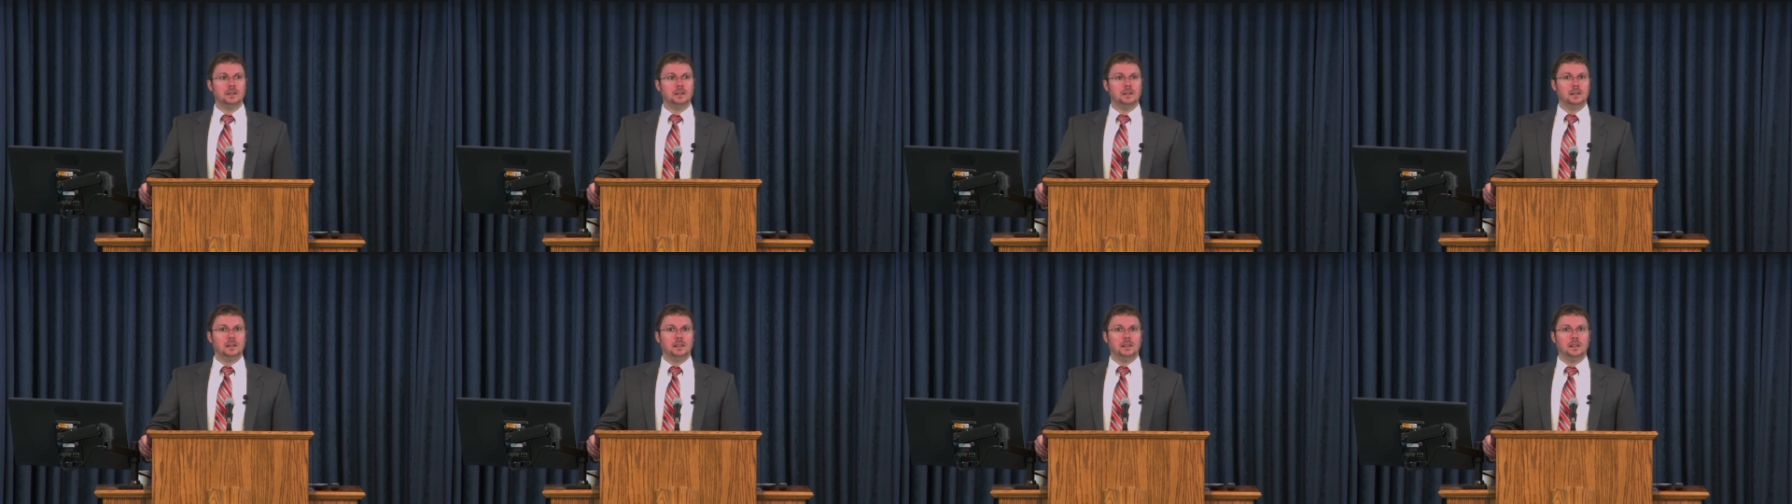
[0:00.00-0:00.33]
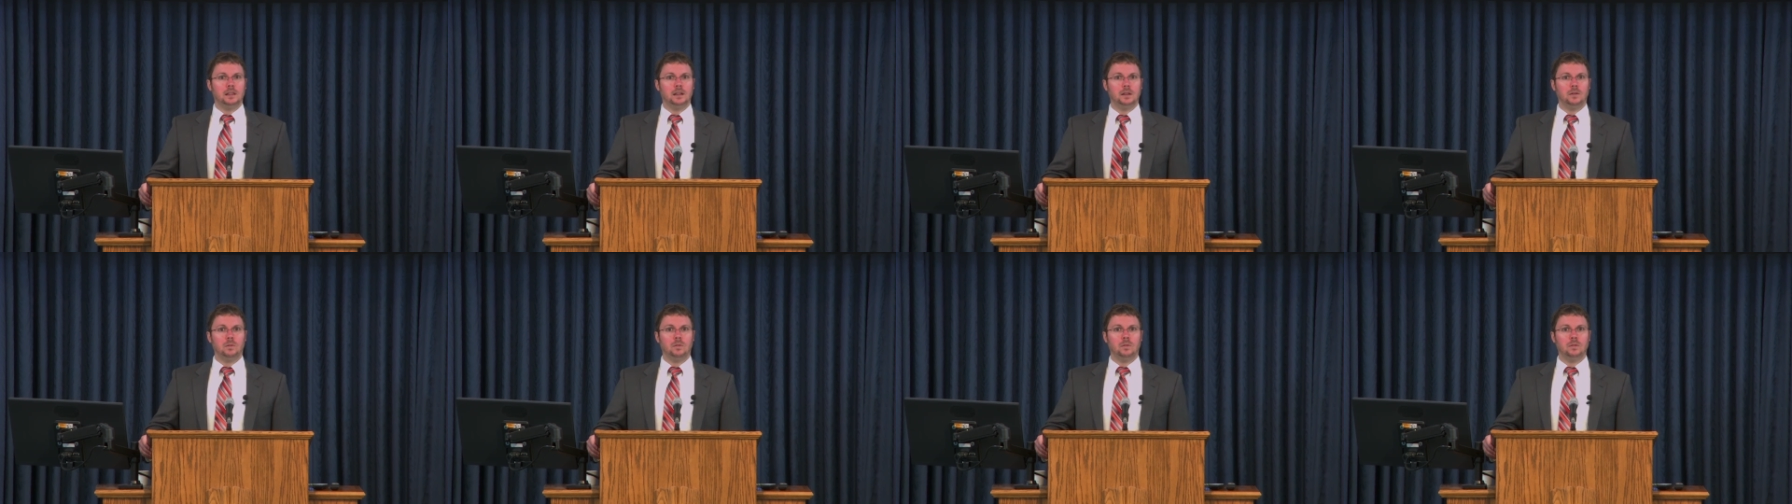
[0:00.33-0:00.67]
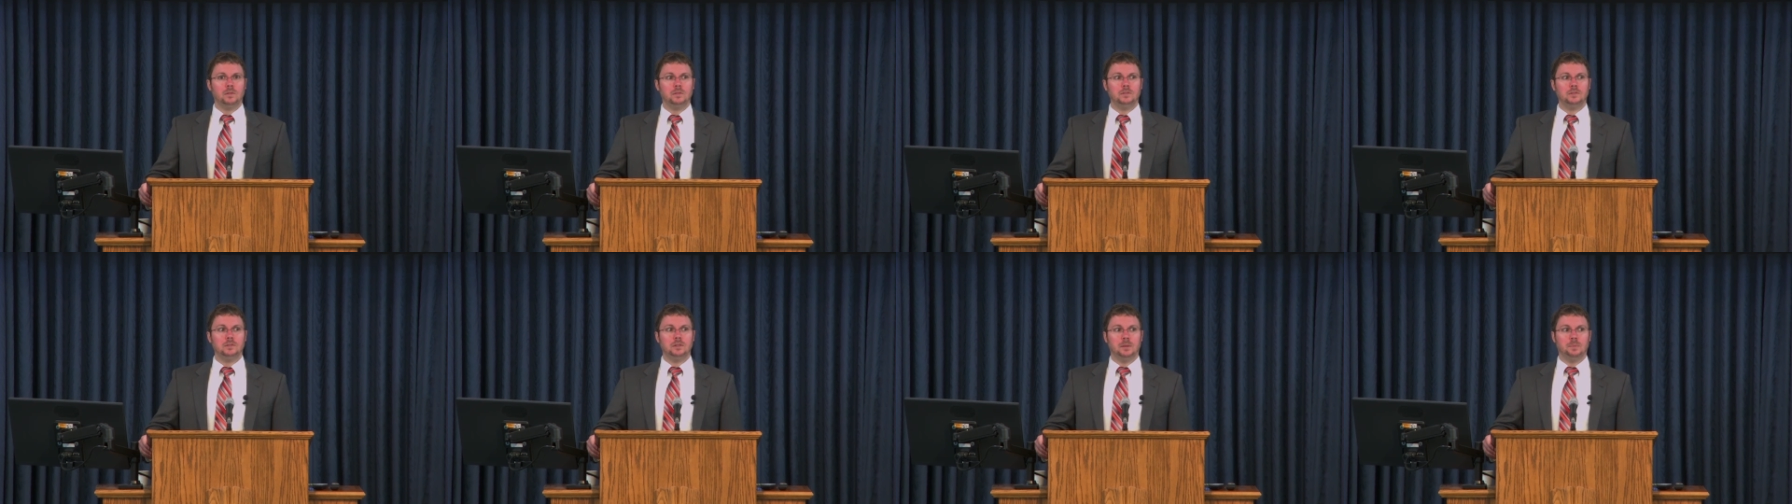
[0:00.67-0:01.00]
there
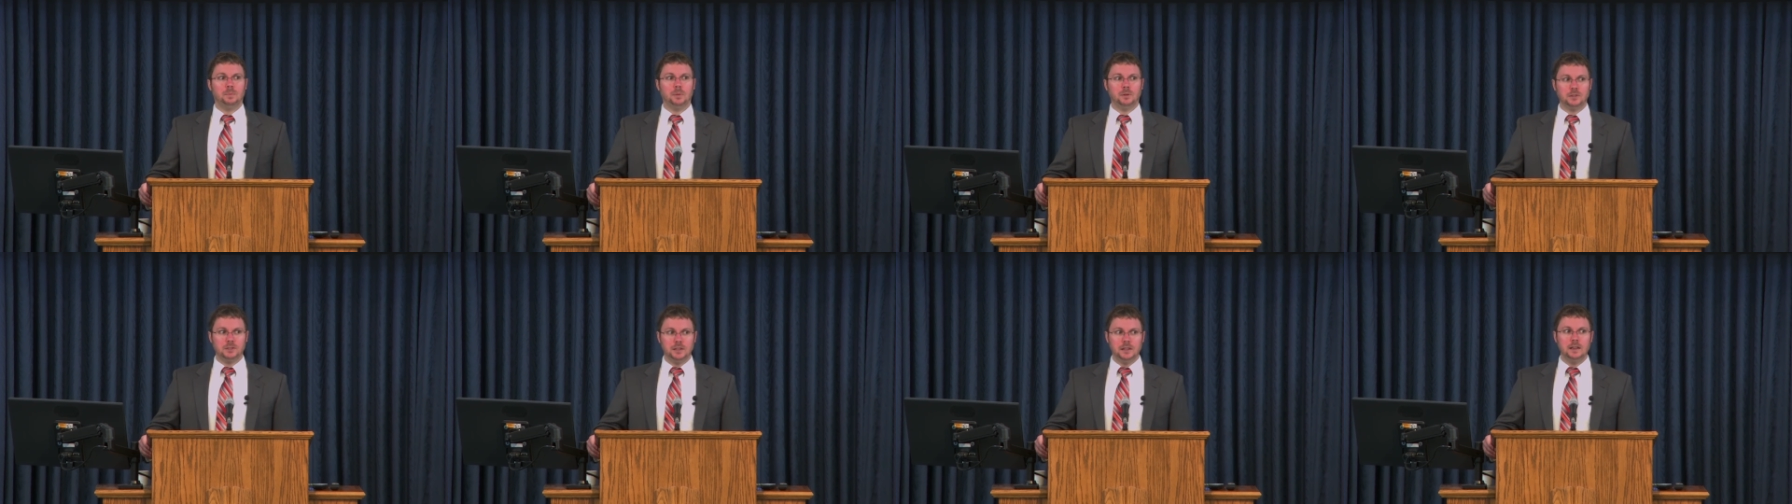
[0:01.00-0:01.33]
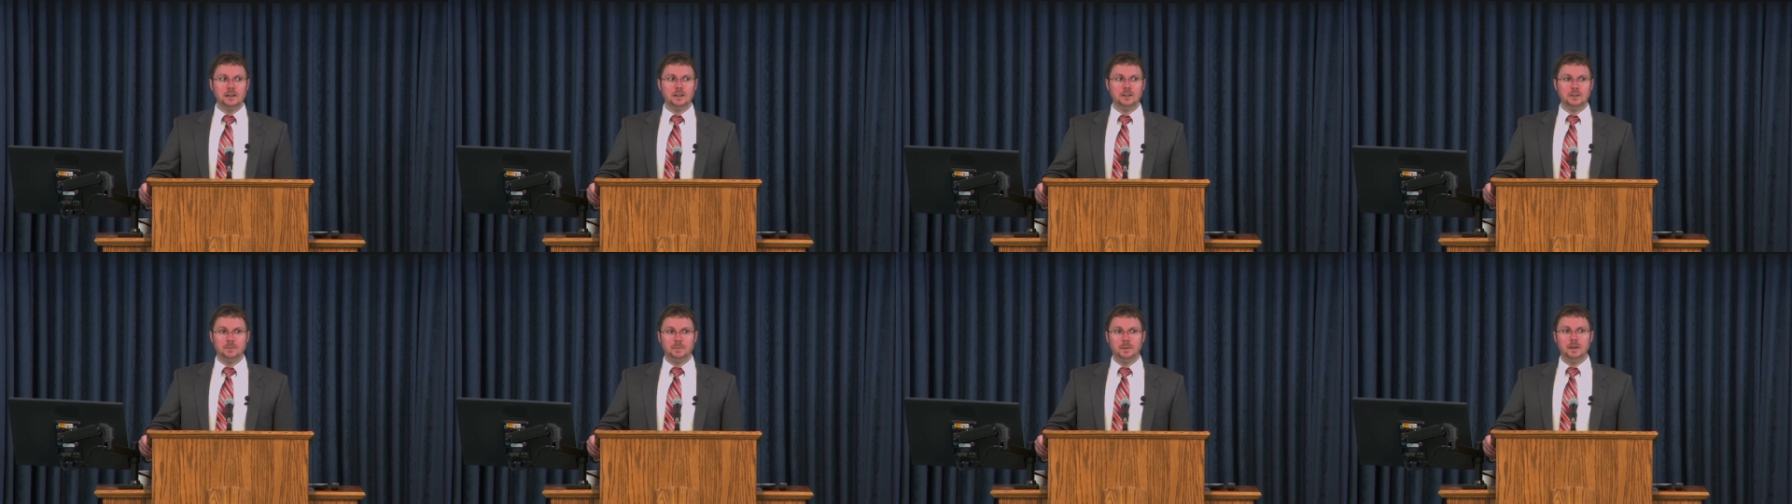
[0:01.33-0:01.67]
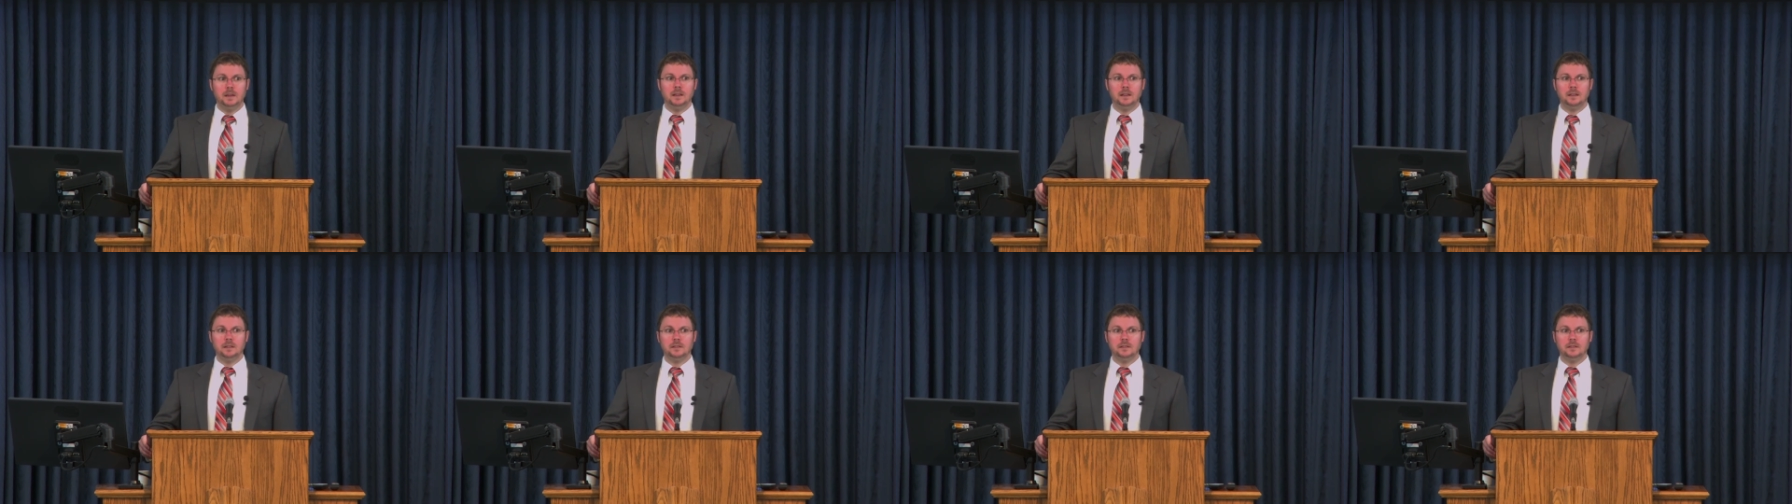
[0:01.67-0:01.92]
was a percentage being